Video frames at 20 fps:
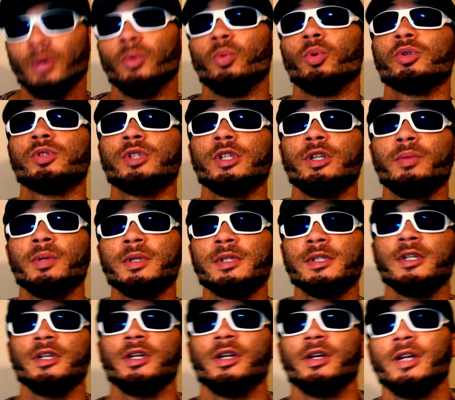we'll see what's
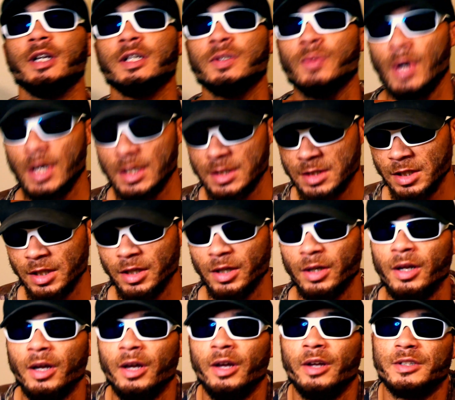in it. That's why I
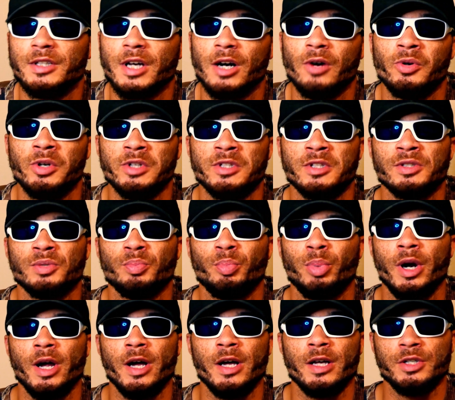said it's always a
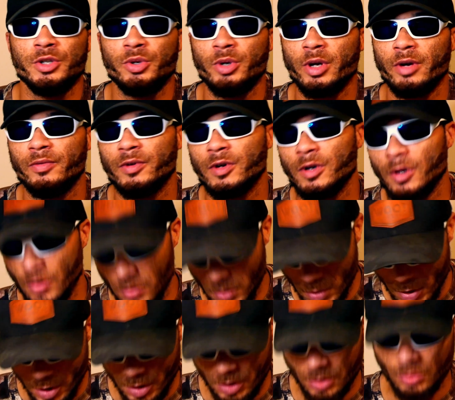surprise. You never know
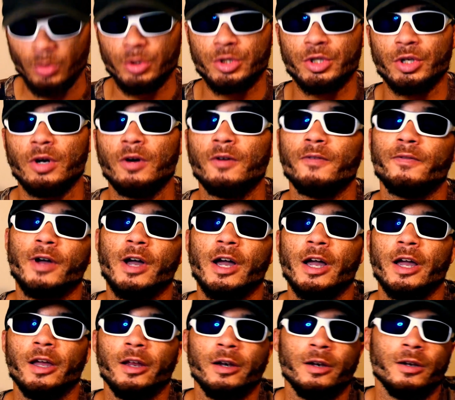what you're gonna
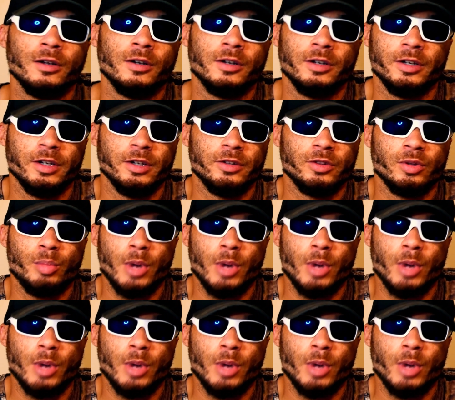find in the